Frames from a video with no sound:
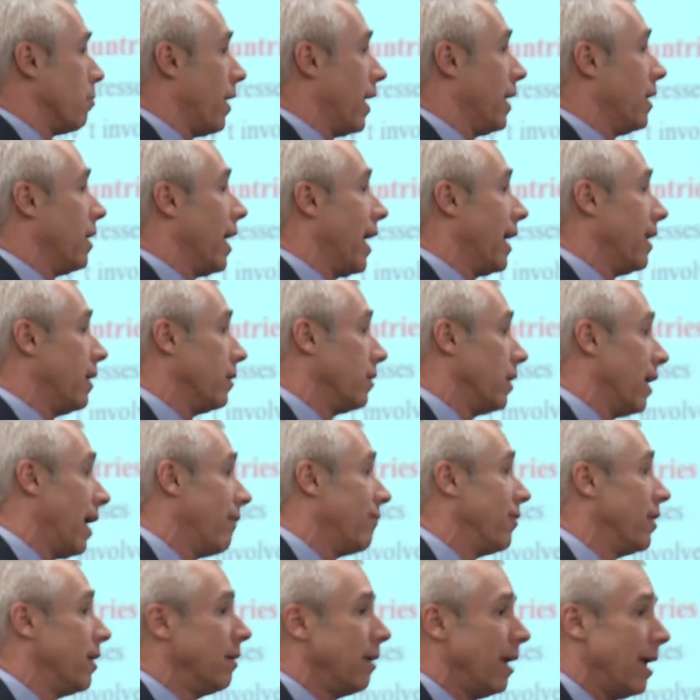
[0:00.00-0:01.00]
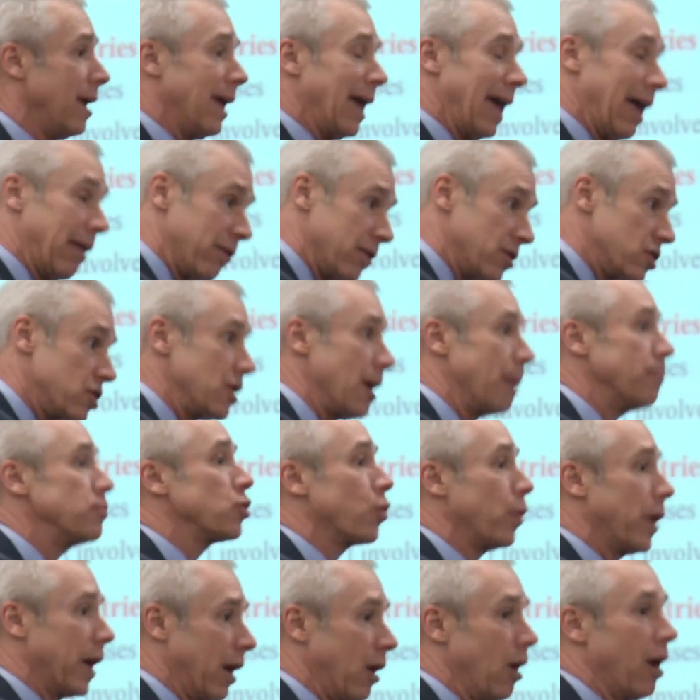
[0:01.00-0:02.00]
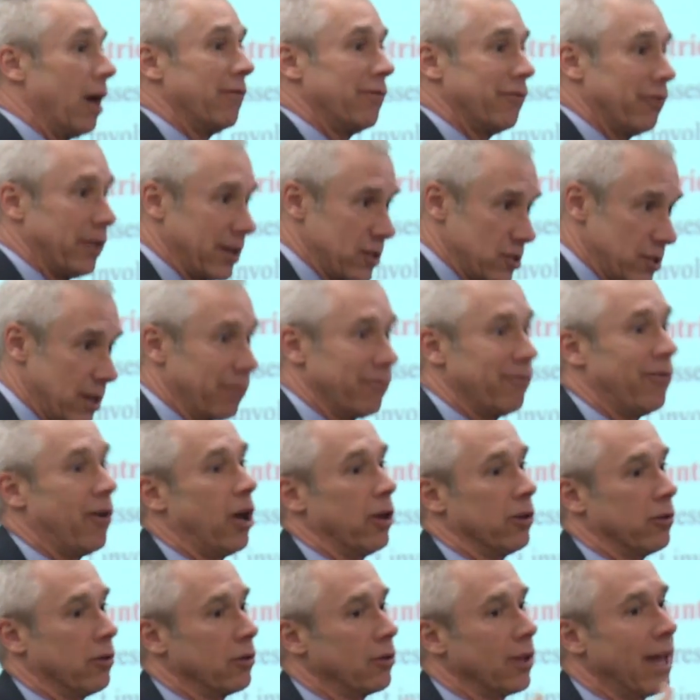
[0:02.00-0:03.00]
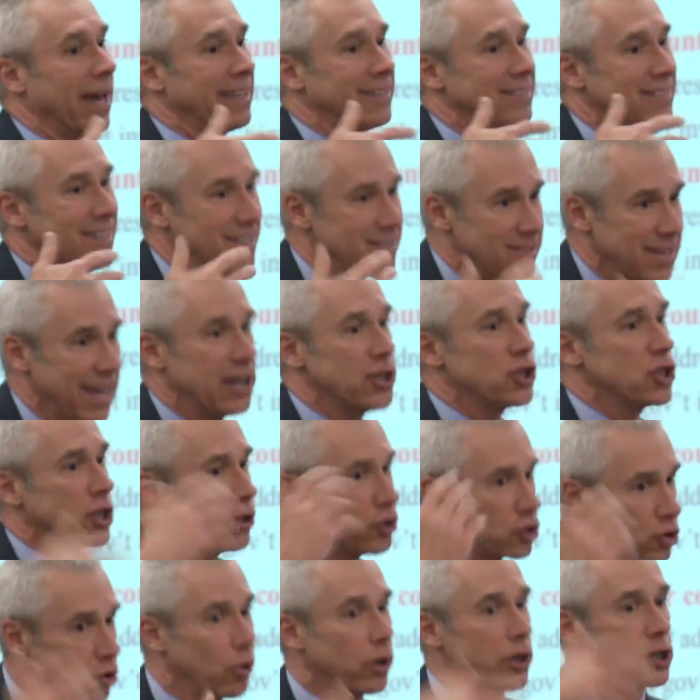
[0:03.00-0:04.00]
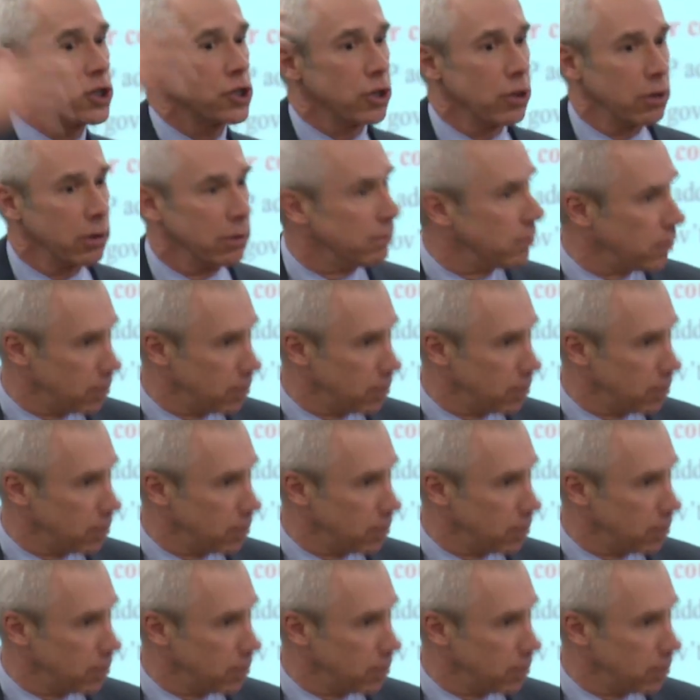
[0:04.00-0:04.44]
by 9/11 and the subsequent conflicts that followed, like detention, torture,